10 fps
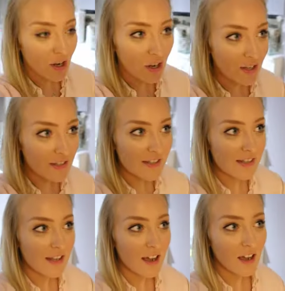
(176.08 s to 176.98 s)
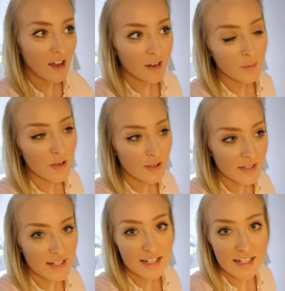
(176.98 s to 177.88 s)
because I
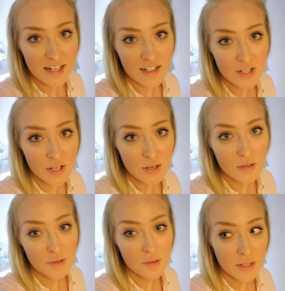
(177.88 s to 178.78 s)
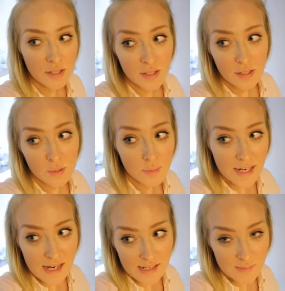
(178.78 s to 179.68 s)
was listening to
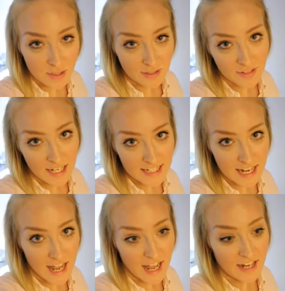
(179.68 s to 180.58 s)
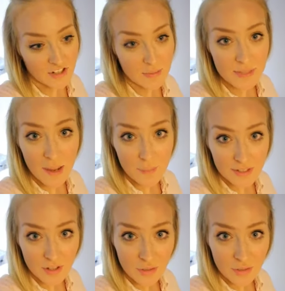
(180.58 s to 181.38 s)
Louise, Sprinkle of Glitter and Jim Chapman